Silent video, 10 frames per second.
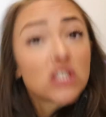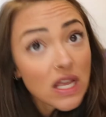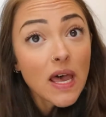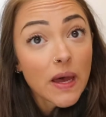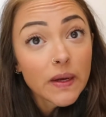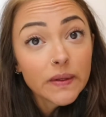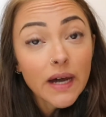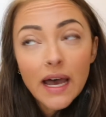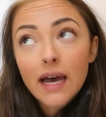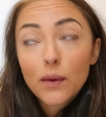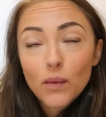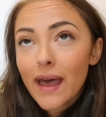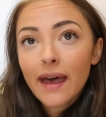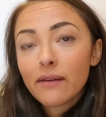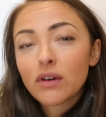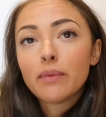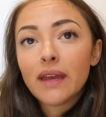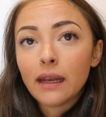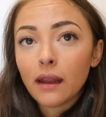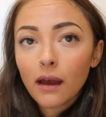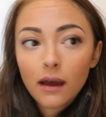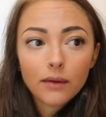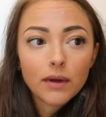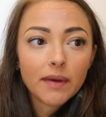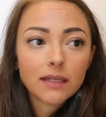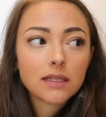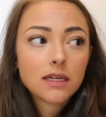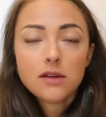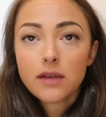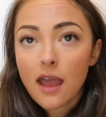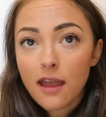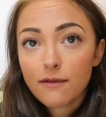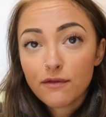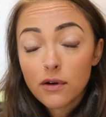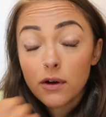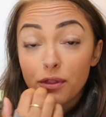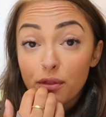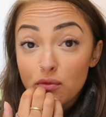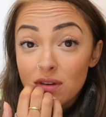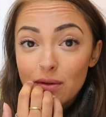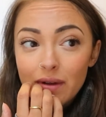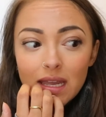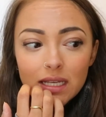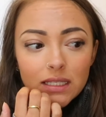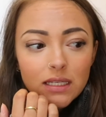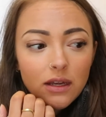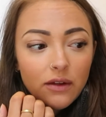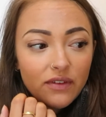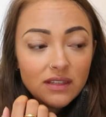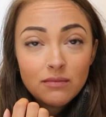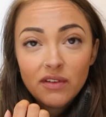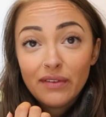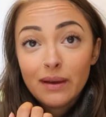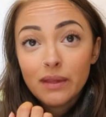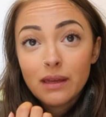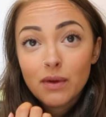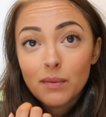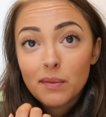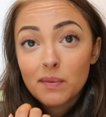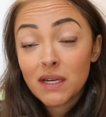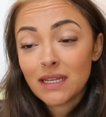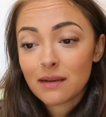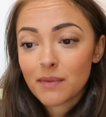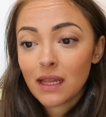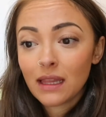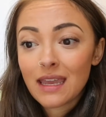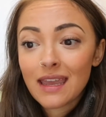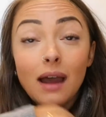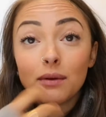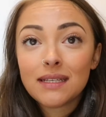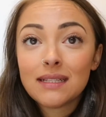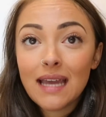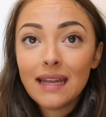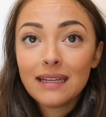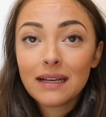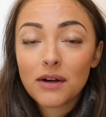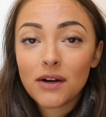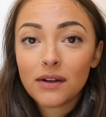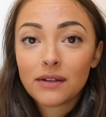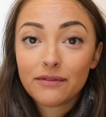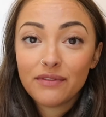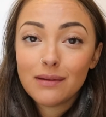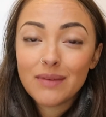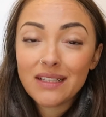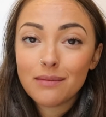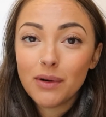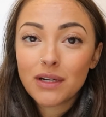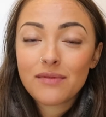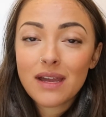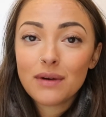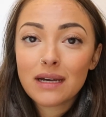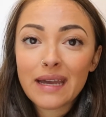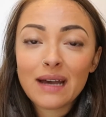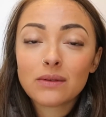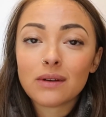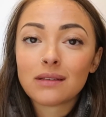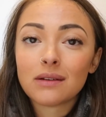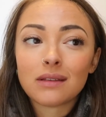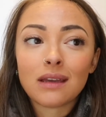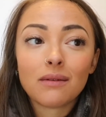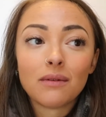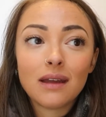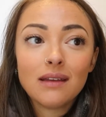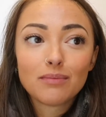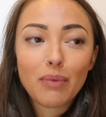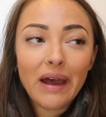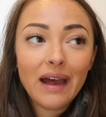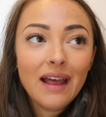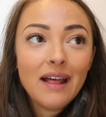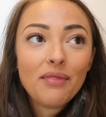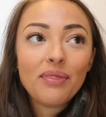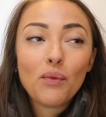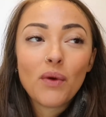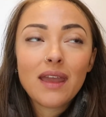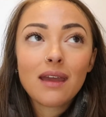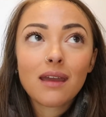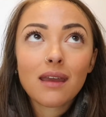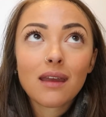So, where have I been? I went back to the UK for 3 weeks to visit my family, my mum and my dad mainly. I was intending on filming some bodyweight workouts whilst I was in Greece, but the week,